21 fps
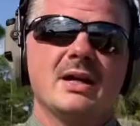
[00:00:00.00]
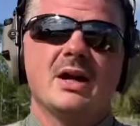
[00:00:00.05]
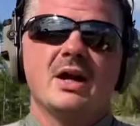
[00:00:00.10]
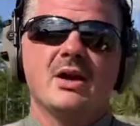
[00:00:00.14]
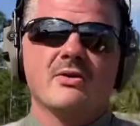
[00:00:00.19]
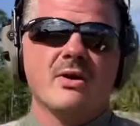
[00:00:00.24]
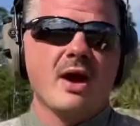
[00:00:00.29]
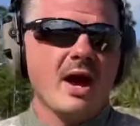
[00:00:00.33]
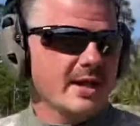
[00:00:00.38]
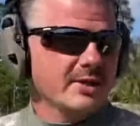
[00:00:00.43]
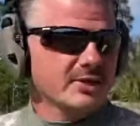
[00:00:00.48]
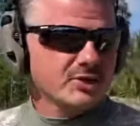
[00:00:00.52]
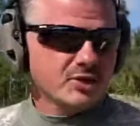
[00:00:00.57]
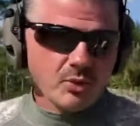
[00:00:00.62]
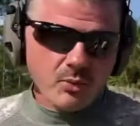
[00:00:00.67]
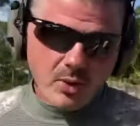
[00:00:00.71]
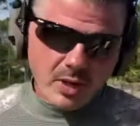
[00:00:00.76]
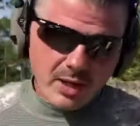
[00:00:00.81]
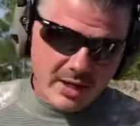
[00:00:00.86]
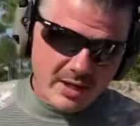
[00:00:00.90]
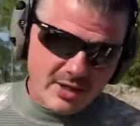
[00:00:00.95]
right, so
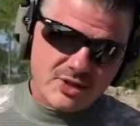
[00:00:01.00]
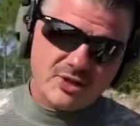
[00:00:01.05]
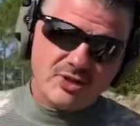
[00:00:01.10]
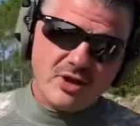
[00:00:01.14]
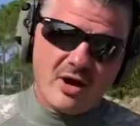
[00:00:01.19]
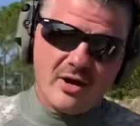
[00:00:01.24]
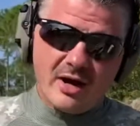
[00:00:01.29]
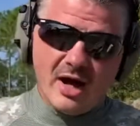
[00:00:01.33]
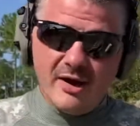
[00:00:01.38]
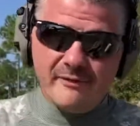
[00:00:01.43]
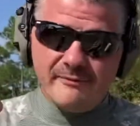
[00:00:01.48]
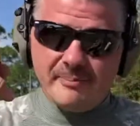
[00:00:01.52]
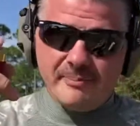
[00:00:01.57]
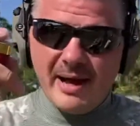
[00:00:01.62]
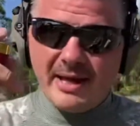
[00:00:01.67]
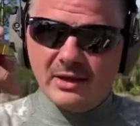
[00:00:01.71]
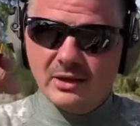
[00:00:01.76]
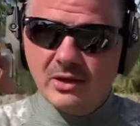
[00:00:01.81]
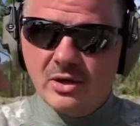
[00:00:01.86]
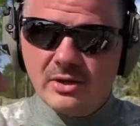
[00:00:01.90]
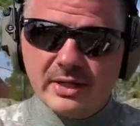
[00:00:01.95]
we're gonna start off by
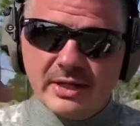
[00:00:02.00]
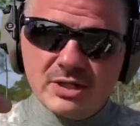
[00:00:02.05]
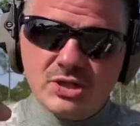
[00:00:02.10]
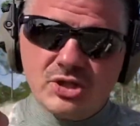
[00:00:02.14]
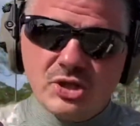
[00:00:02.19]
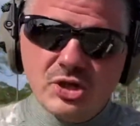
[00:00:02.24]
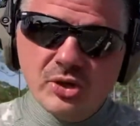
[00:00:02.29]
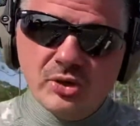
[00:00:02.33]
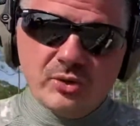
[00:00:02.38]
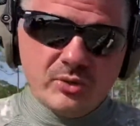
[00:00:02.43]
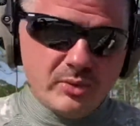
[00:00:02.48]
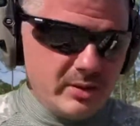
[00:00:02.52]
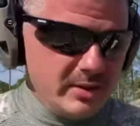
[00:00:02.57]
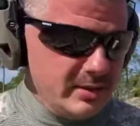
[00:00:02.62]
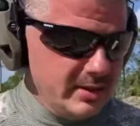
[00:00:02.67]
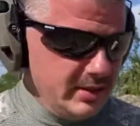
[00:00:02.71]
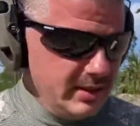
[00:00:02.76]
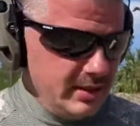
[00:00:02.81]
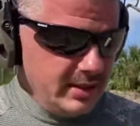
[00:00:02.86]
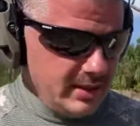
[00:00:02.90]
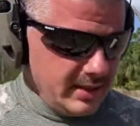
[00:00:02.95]
loading 2
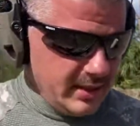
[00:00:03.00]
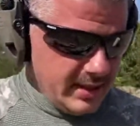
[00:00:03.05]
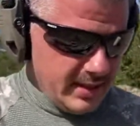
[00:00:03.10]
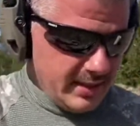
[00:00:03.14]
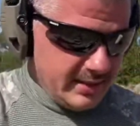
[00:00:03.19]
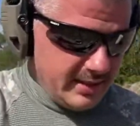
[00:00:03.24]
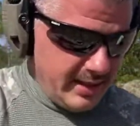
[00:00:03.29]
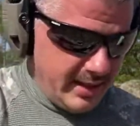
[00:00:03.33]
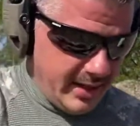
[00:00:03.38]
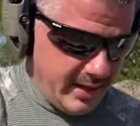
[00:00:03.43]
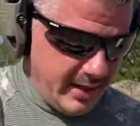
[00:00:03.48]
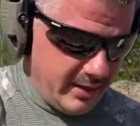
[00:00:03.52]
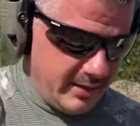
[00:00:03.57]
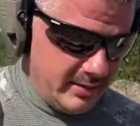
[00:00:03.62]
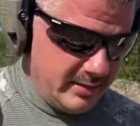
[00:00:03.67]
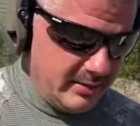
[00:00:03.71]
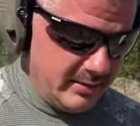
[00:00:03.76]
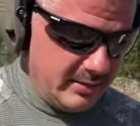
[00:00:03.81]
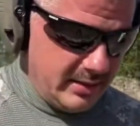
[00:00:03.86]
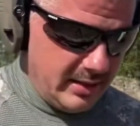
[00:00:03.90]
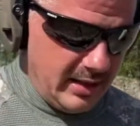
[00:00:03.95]
into here,
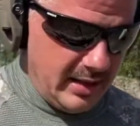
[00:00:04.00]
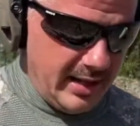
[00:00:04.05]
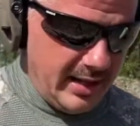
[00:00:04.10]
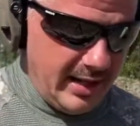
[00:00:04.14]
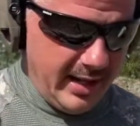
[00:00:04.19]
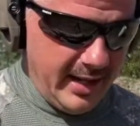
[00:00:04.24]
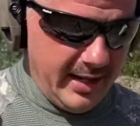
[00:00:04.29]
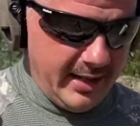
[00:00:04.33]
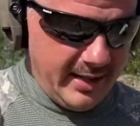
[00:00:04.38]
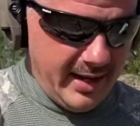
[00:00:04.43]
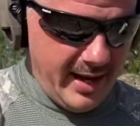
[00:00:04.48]
and